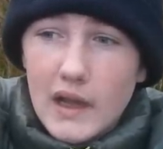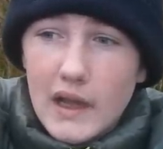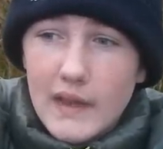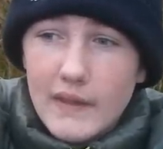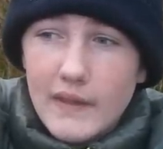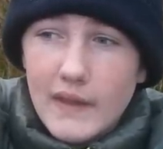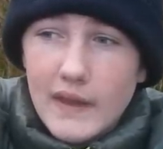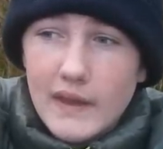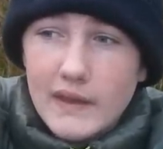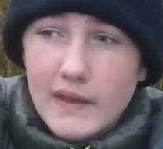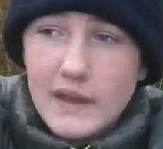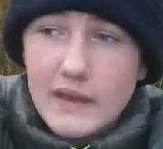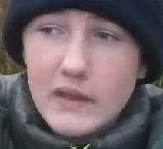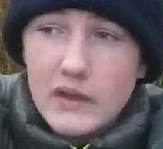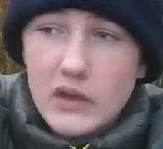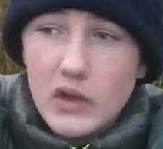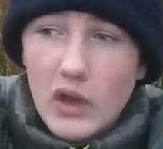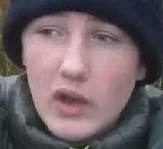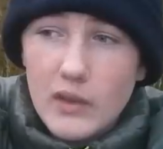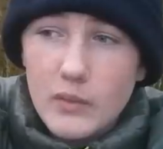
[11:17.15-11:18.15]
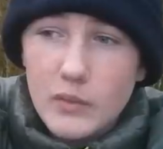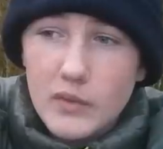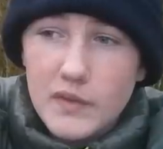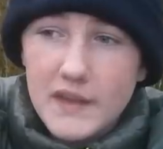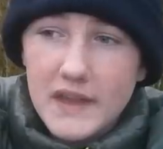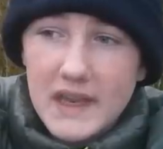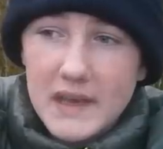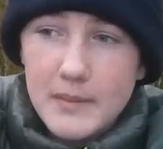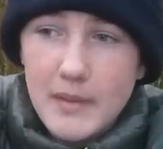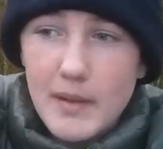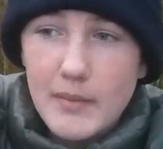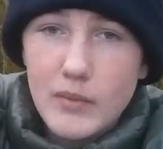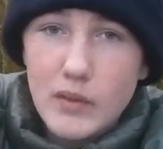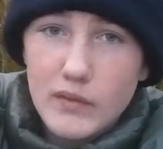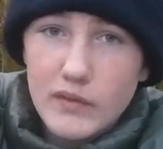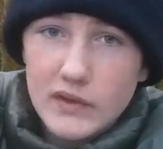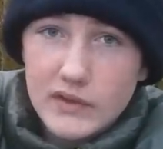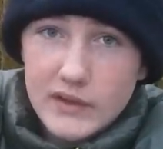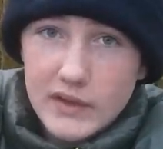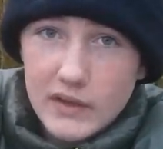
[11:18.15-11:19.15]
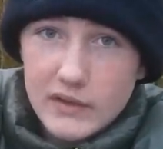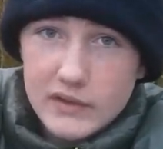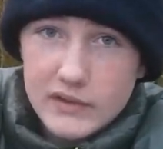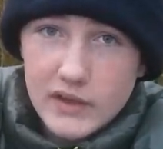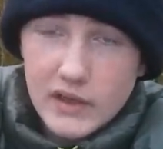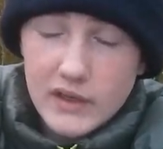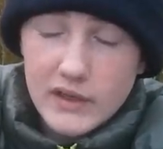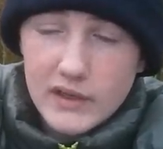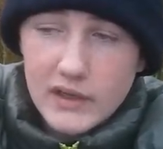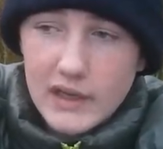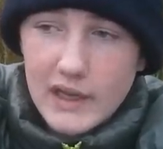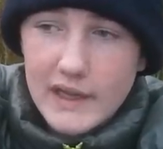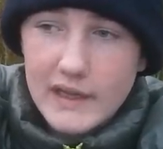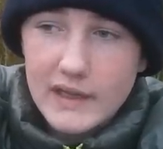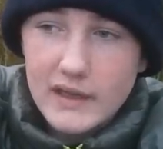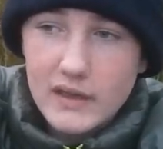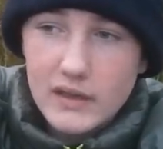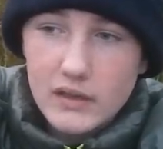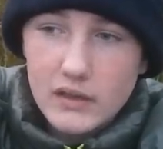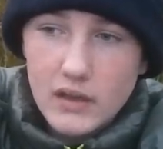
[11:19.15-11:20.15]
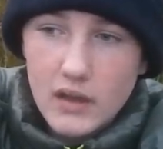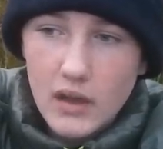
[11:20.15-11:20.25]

And then in the night we're thinking about moving to the other side of the lake,